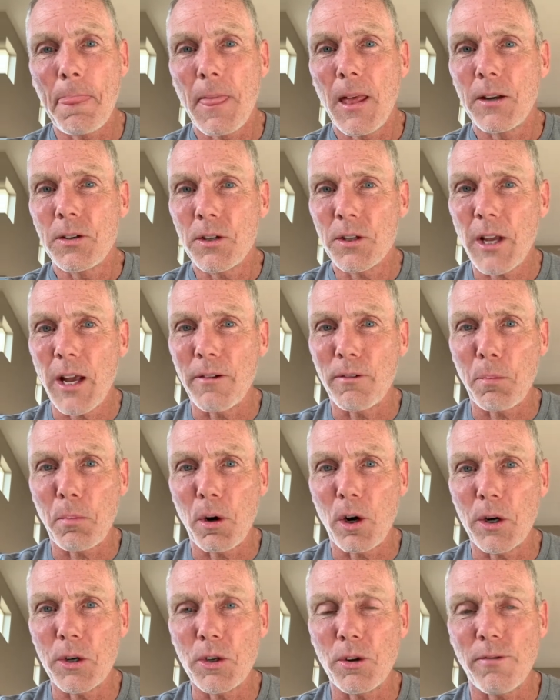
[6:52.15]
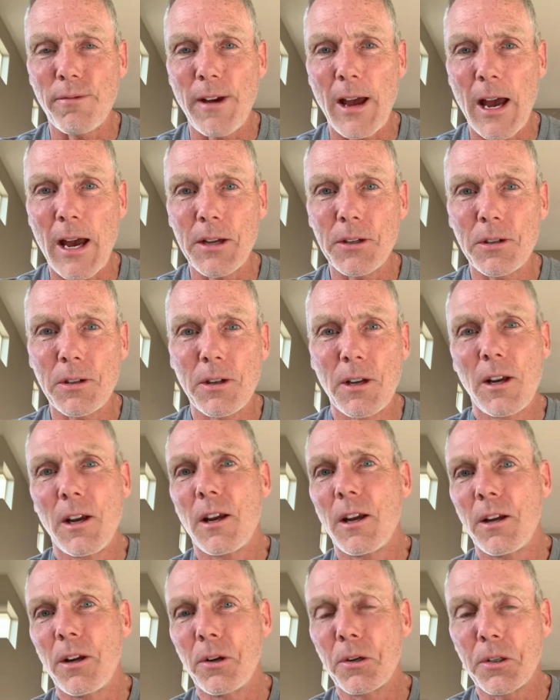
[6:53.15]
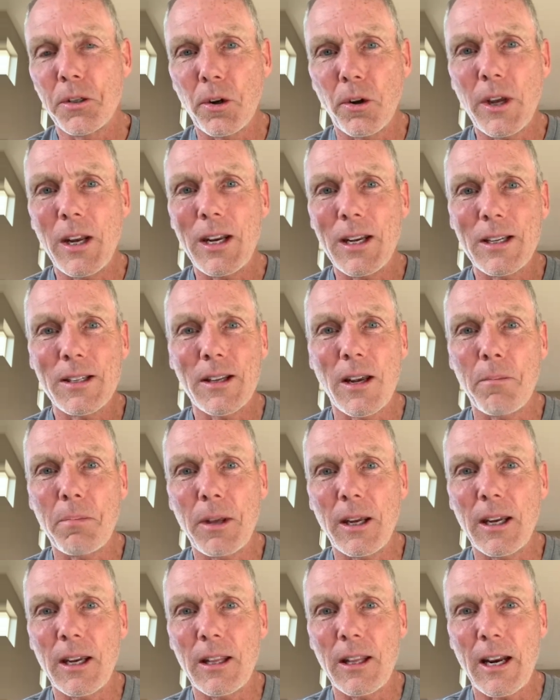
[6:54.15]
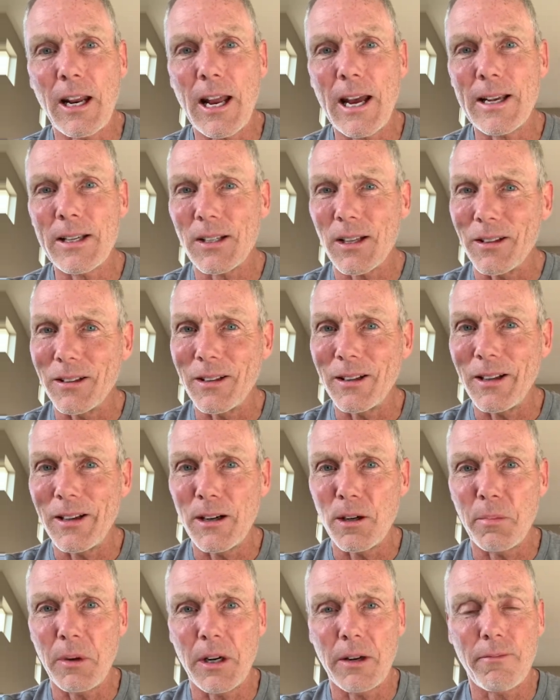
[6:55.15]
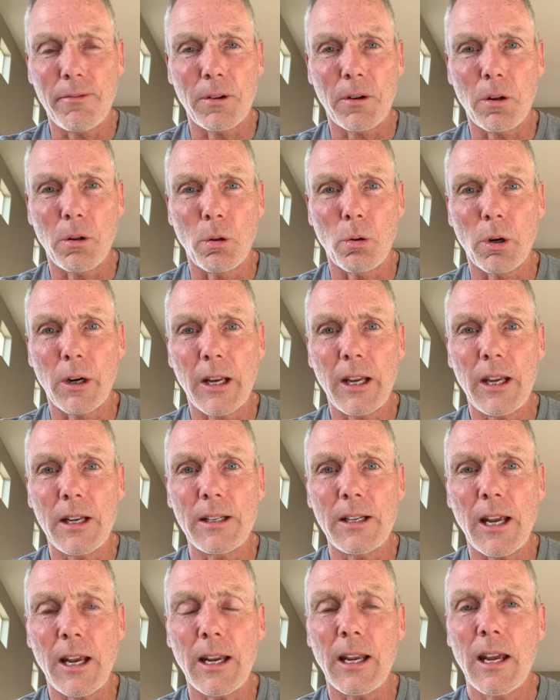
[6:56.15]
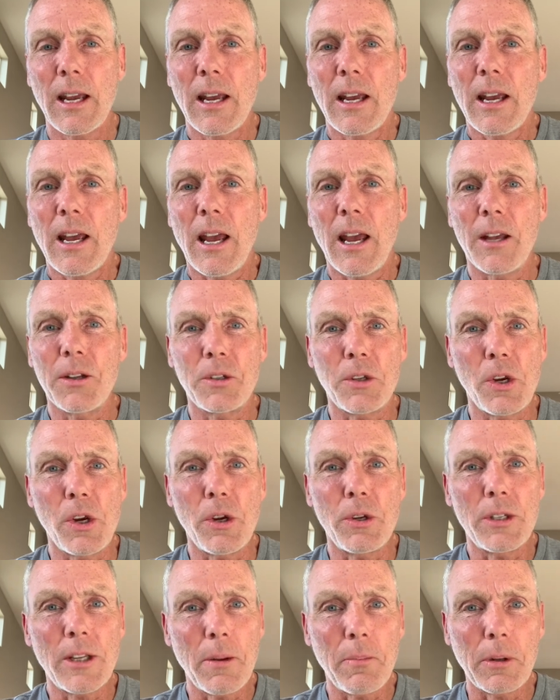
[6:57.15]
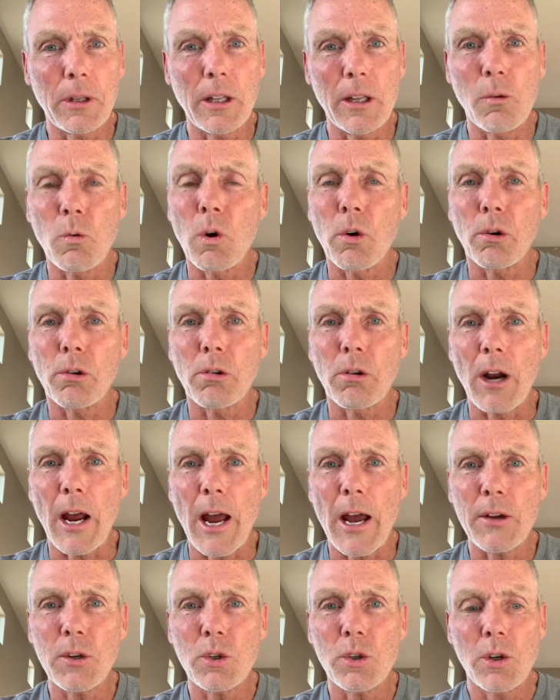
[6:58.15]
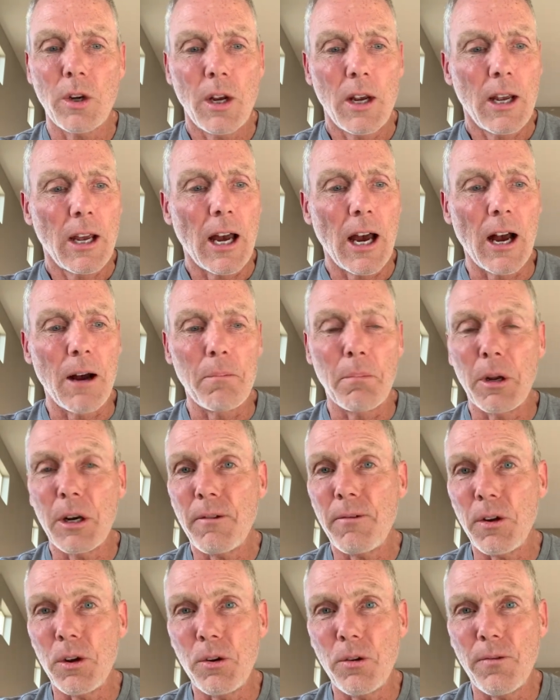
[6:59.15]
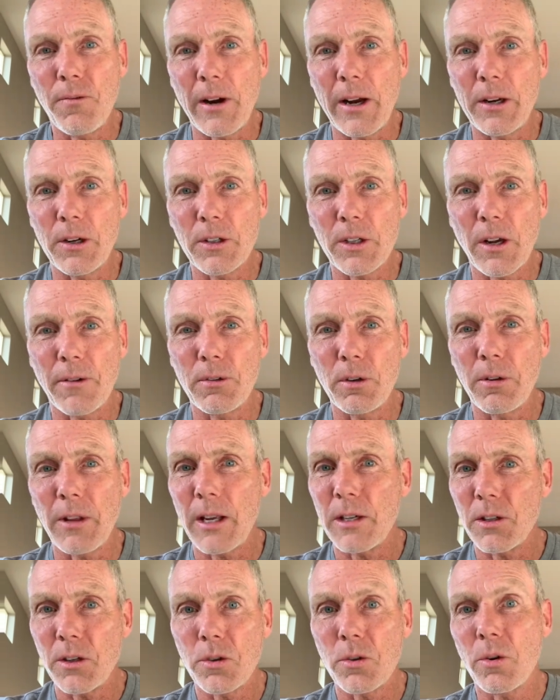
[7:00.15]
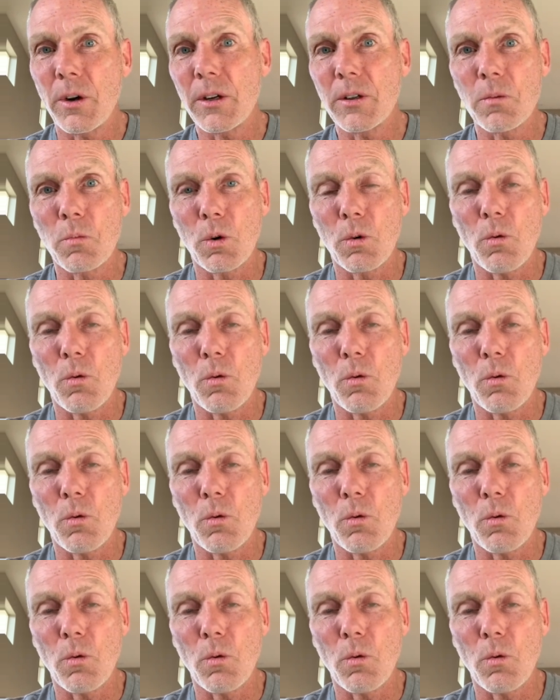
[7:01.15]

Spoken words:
just kind of a partial fast, you're still getting something in that has a little bit of a caloric intake, and so you typically won't crash. But if you do find yourself doing that, just drink some more